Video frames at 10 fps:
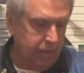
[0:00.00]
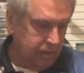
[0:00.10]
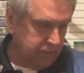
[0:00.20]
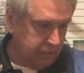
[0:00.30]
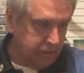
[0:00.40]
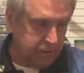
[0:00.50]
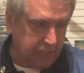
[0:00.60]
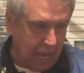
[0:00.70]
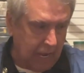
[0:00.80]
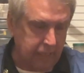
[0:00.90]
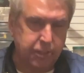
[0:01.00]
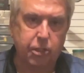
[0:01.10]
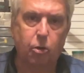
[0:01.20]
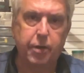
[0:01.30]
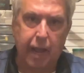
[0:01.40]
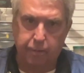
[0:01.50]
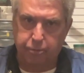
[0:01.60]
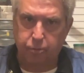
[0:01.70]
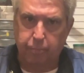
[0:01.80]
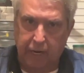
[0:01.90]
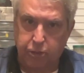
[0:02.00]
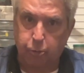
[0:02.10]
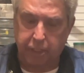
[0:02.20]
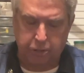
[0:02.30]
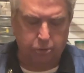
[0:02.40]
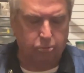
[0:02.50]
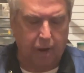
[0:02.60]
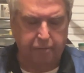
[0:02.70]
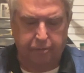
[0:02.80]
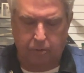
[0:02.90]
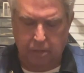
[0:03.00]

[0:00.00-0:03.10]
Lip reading: to size to go down through my 22 rifle.